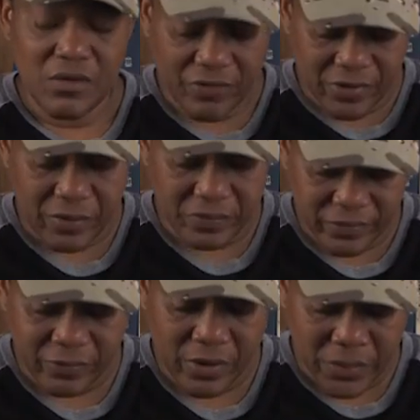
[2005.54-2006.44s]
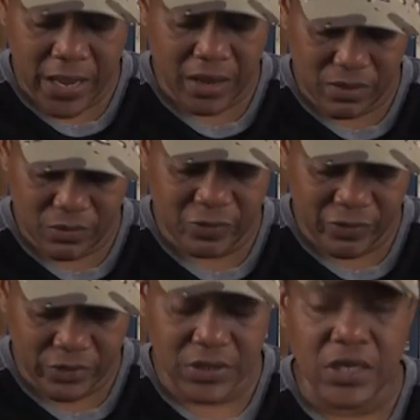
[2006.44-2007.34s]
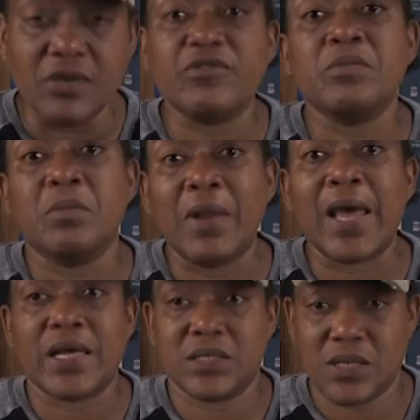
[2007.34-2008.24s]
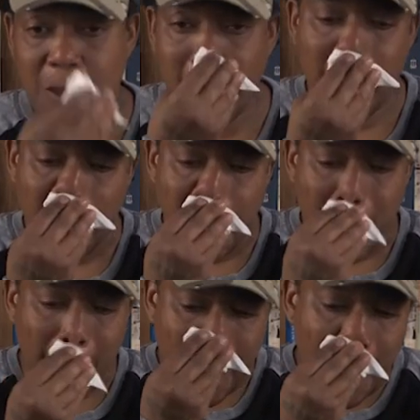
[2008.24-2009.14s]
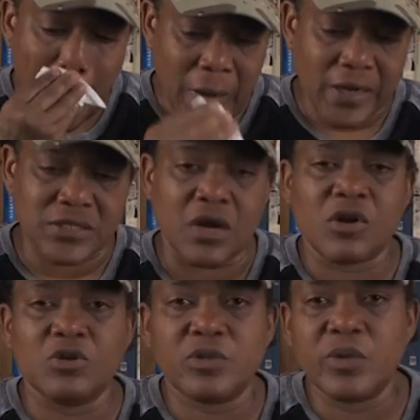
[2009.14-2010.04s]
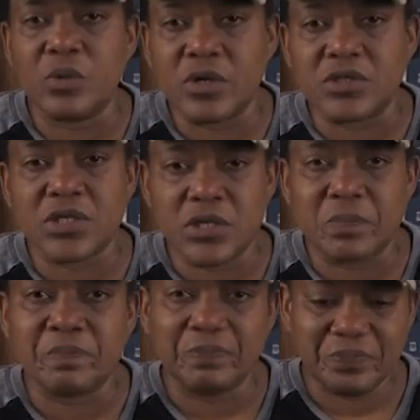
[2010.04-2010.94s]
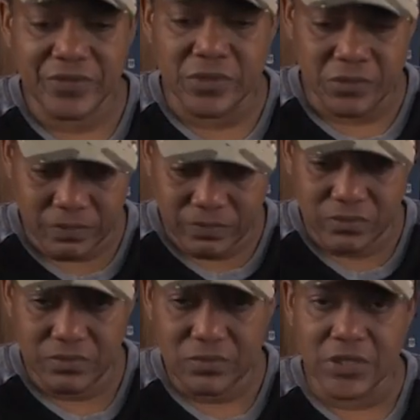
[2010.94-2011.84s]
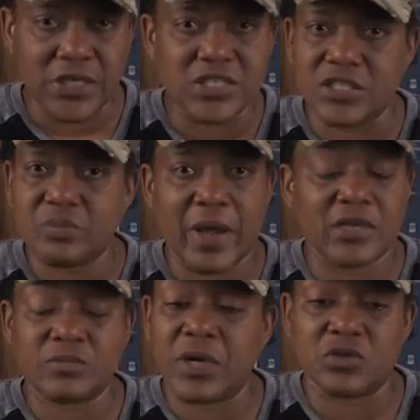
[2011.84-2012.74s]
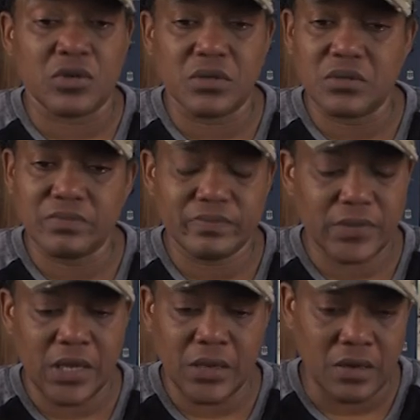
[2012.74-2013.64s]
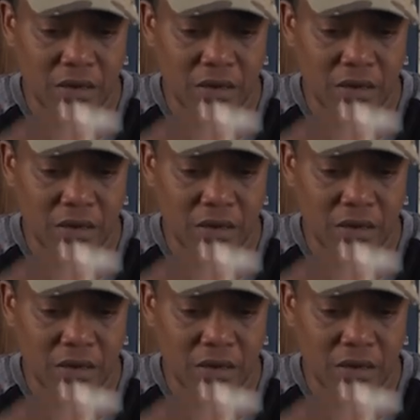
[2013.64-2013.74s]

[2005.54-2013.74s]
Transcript: from that. We felt the heat from the blast. That's how close we were to him. He had just passed my truck, and